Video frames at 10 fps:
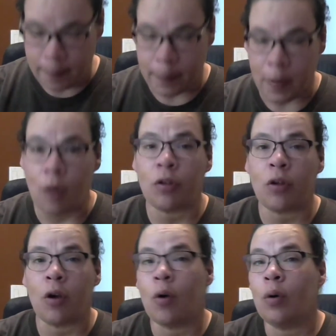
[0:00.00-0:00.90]

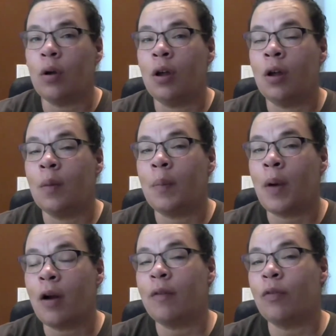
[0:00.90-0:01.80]
Also,
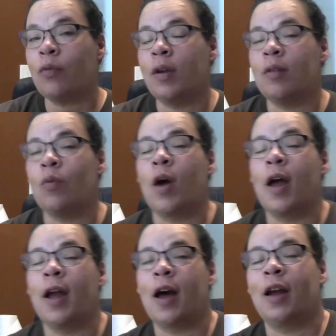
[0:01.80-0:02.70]
part of the reason why
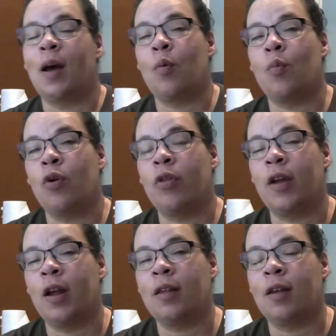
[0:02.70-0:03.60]
I got a couple more
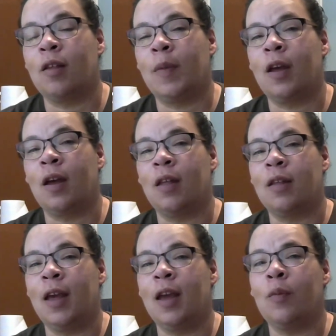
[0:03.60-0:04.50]
things is
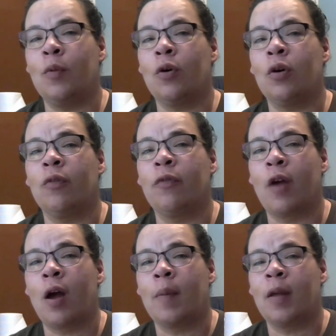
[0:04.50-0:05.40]
because Ingeborg
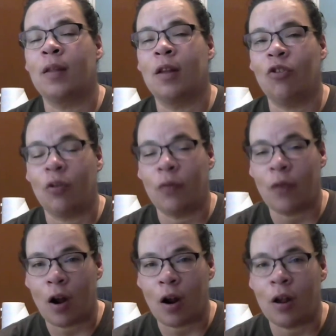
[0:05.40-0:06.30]
from A Stitch Too
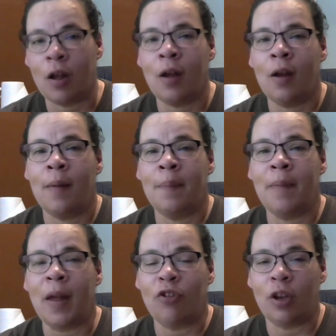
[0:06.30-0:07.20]
Far
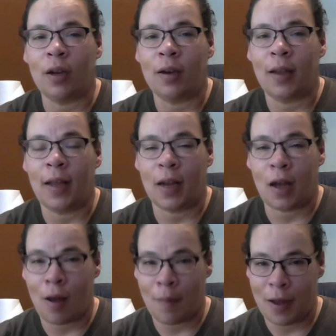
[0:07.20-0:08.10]
mentioned in a
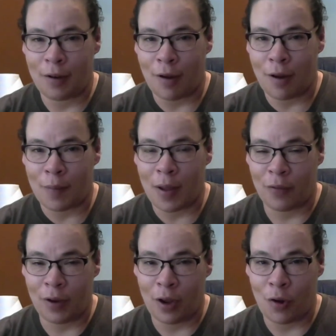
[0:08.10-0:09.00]
comment on my
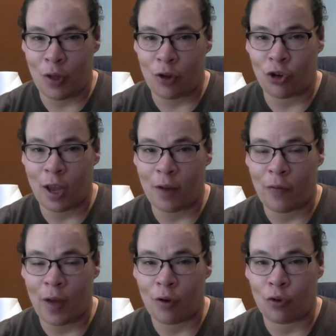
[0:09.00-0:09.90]
video that she had
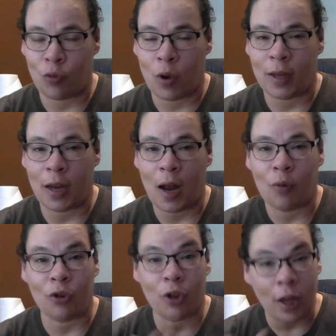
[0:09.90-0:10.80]
found one that I
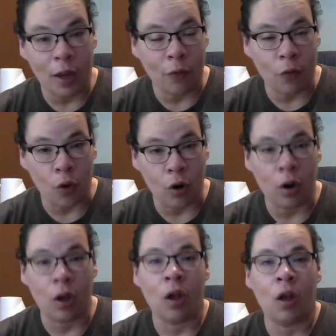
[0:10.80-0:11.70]
was looking
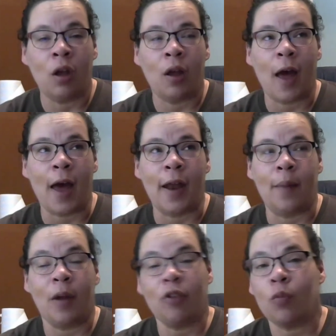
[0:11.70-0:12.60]
for at a
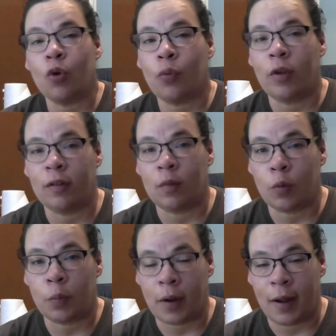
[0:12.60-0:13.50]
much more
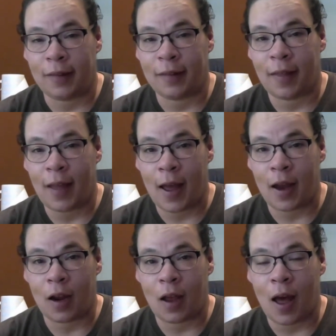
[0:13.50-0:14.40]
reasonable price
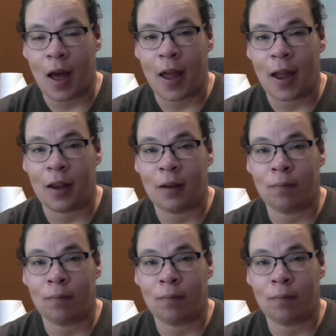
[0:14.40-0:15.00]
than I